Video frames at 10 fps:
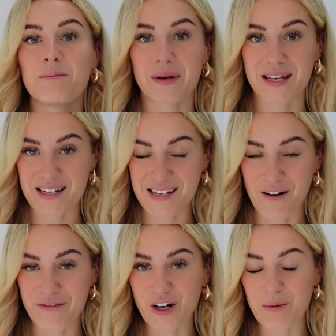big
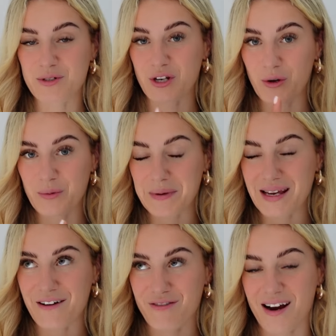yourself up, don't
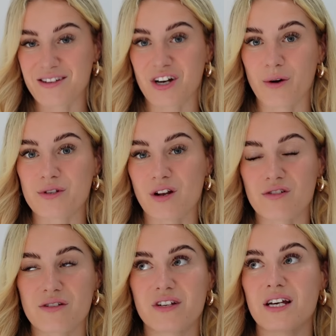be afraid to go into
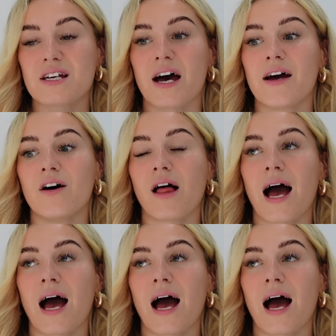lots of detail.